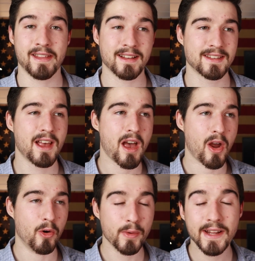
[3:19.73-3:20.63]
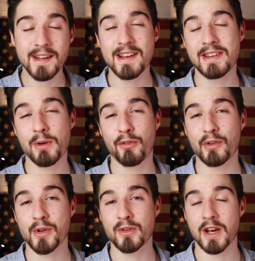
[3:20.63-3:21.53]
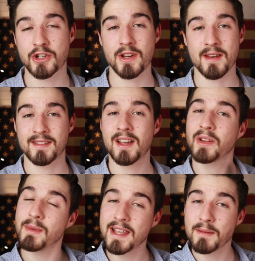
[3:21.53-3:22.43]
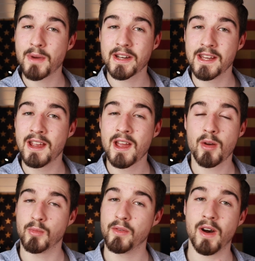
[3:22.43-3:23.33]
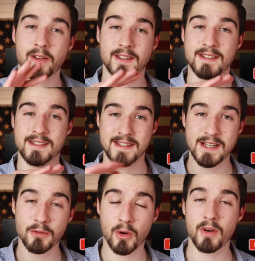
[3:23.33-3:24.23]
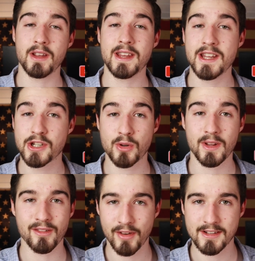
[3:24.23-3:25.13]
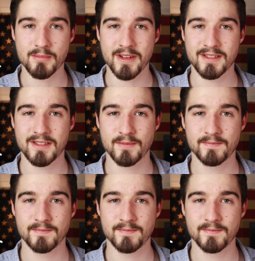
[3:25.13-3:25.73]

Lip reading: That's a really easy way for you to actually start making money without zero initial investments.